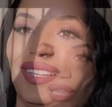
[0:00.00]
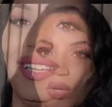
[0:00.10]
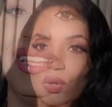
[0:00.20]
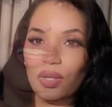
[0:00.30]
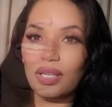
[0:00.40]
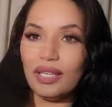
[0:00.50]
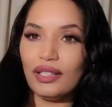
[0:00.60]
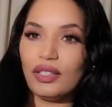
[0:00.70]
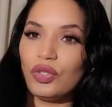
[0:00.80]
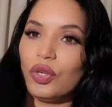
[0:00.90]
like all Lady
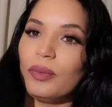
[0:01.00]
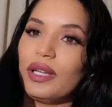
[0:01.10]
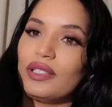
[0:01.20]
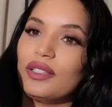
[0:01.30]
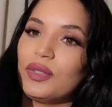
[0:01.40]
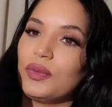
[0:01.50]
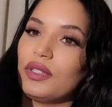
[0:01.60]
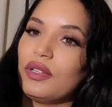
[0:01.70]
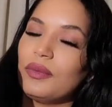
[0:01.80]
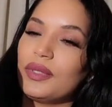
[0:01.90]
Dior bag, this one
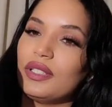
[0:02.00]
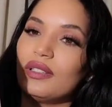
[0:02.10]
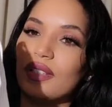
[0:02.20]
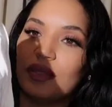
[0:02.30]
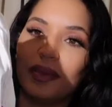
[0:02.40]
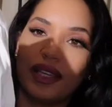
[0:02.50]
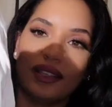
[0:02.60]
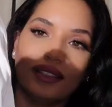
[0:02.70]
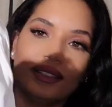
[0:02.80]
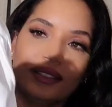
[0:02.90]
comes in a dust bag.
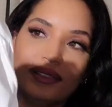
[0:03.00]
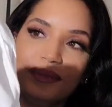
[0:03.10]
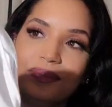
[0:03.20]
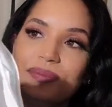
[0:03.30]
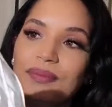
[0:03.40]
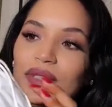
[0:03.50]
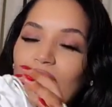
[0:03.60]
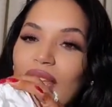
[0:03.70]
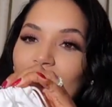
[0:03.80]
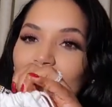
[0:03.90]

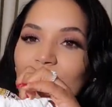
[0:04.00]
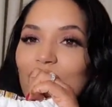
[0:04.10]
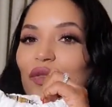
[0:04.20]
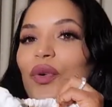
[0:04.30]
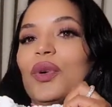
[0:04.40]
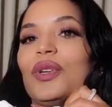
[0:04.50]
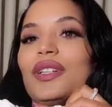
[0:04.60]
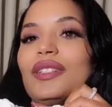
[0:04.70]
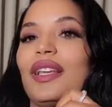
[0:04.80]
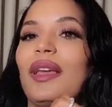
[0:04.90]
And of
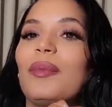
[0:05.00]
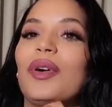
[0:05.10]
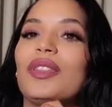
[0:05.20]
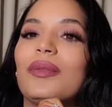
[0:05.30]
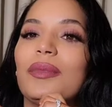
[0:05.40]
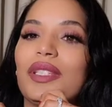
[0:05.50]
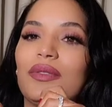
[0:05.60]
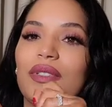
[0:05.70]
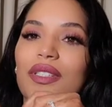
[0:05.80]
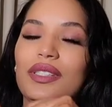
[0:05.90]
course, I bought the
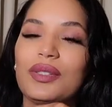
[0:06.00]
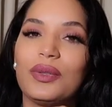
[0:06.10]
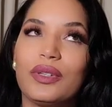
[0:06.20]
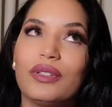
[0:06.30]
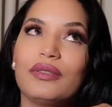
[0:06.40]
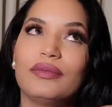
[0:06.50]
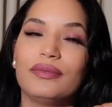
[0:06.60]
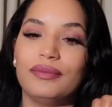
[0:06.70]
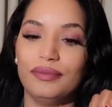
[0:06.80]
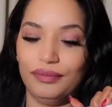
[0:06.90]
Mitzahs or
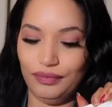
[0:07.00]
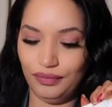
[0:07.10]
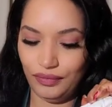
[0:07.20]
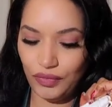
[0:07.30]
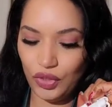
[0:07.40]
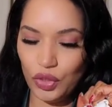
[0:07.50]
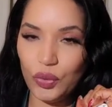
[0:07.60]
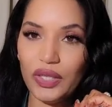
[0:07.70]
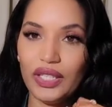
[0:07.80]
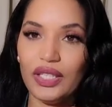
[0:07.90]
the
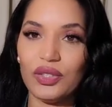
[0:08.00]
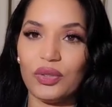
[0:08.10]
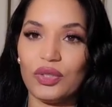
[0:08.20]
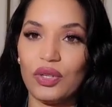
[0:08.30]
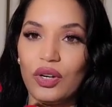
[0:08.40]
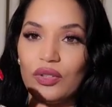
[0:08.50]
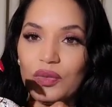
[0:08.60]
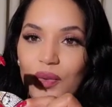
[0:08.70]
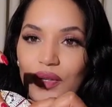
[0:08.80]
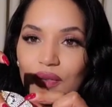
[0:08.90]
twillies or the scarves,
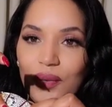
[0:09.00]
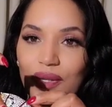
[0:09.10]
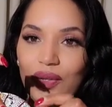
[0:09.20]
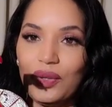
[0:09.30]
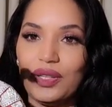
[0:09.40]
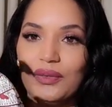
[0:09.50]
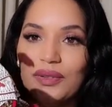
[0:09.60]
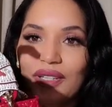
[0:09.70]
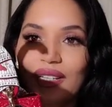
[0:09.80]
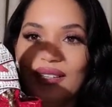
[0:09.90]
whatever you want to call it
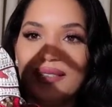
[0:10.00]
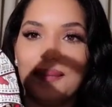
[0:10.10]
for it.